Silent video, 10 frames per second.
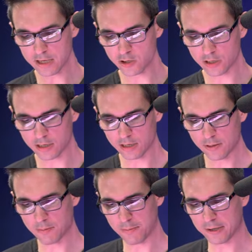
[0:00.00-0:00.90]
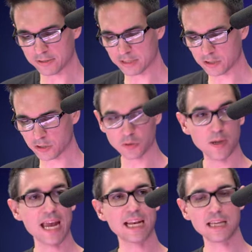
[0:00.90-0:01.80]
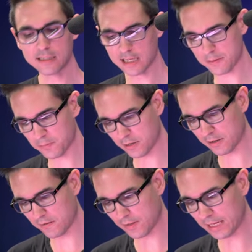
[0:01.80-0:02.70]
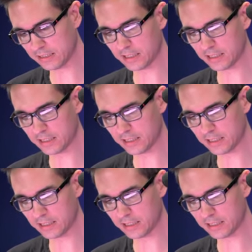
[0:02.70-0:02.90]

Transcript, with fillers: Now you can mount it to any type of light